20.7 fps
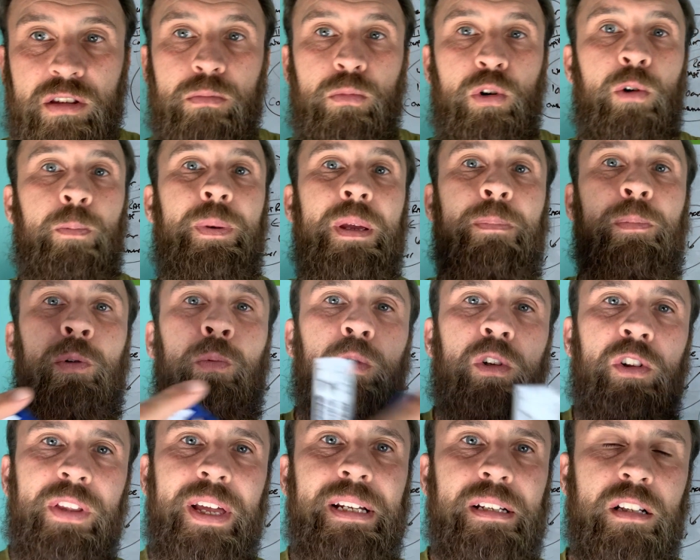the more people
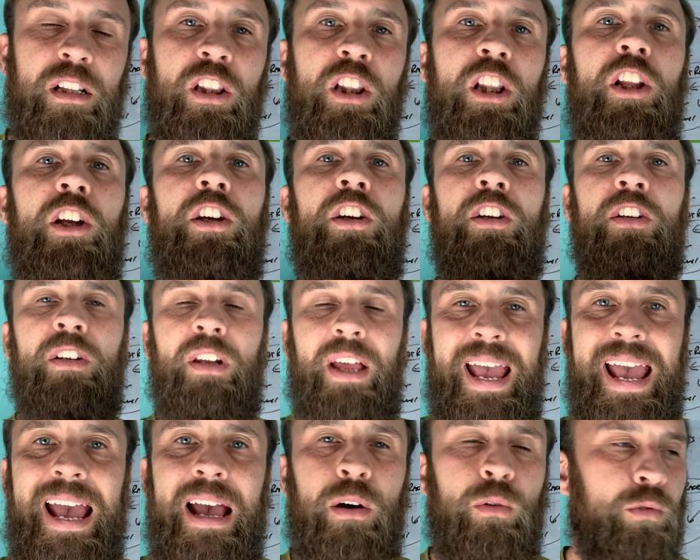will then learn
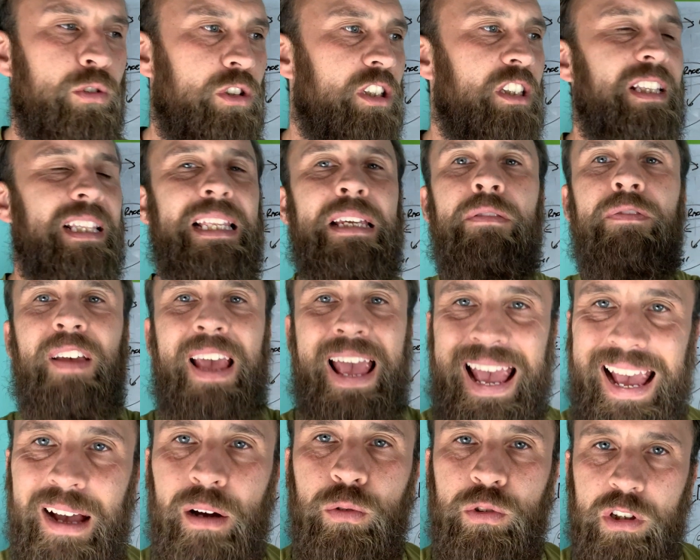how to live
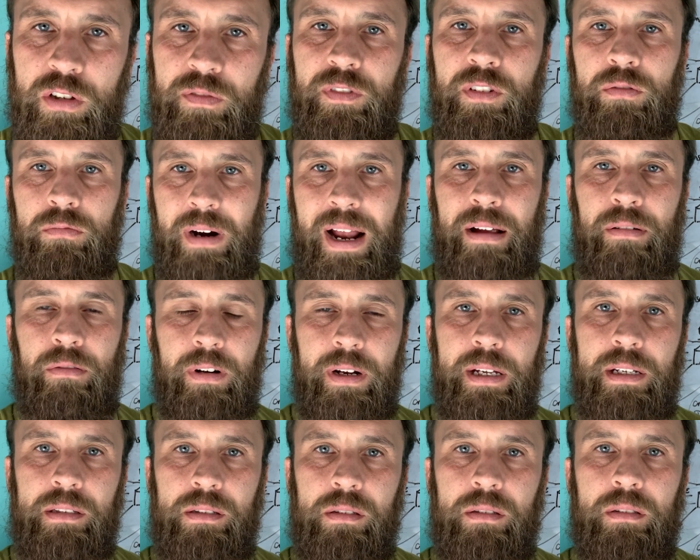out of the rat
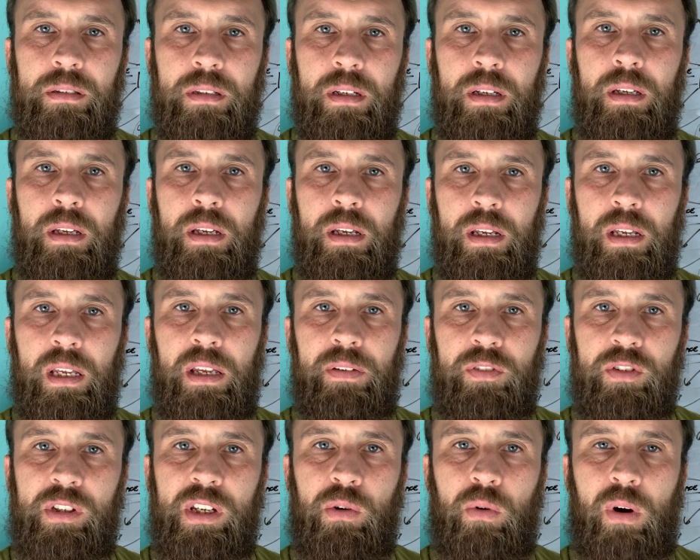race, if
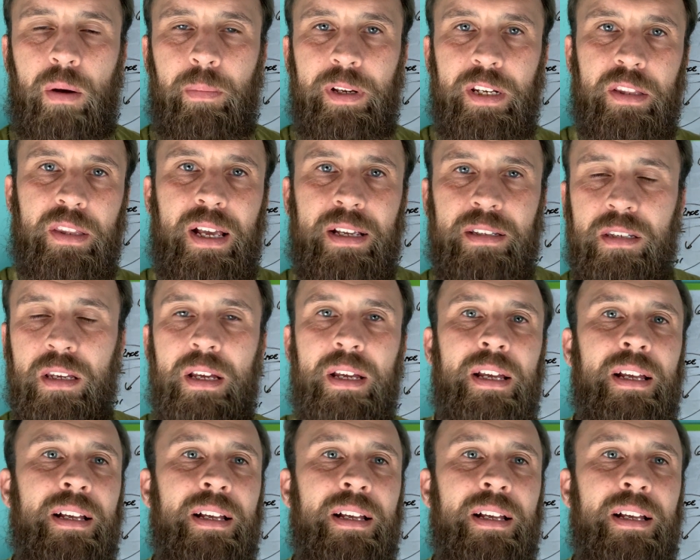you see what I mean. And that's